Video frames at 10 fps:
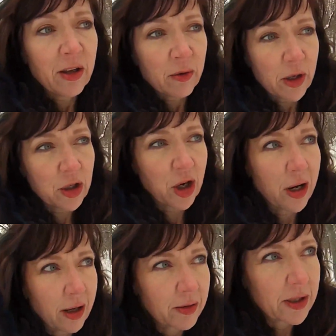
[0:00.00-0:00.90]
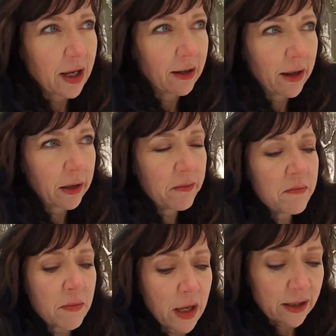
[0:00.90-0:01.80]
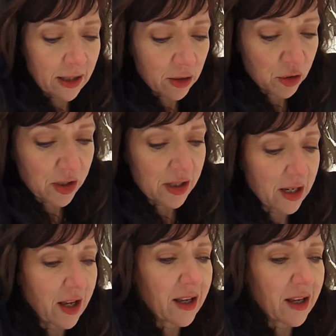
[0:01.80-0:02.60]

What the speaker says: Which I was kind of like, that's interesting.